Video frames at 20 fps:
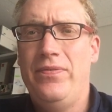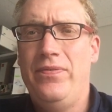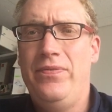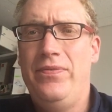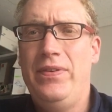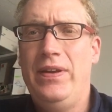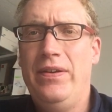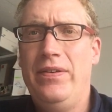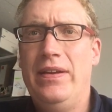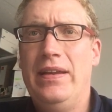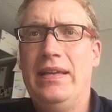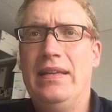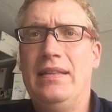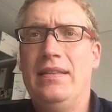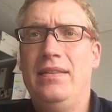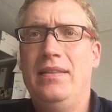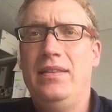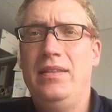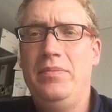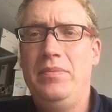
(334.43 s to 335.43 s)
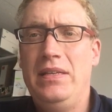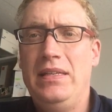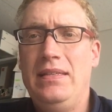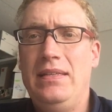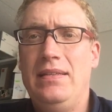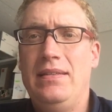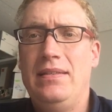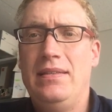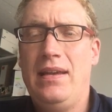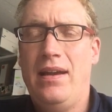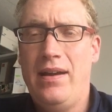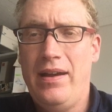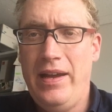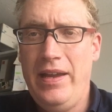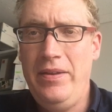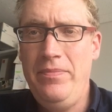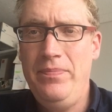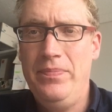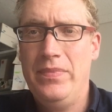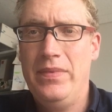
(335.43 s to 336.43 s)
very limited
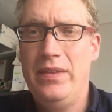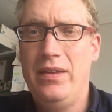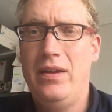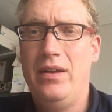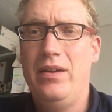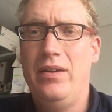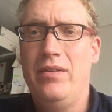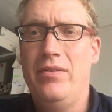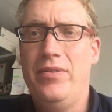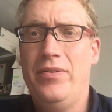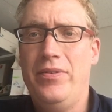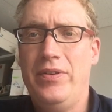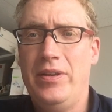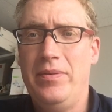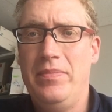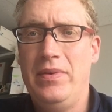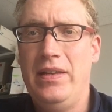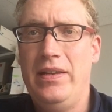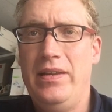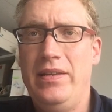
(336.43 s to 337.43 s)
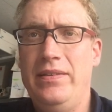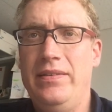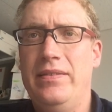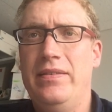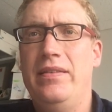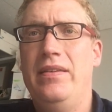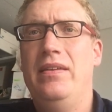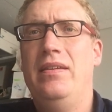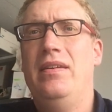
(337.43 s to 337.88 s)
time, 3 minutes,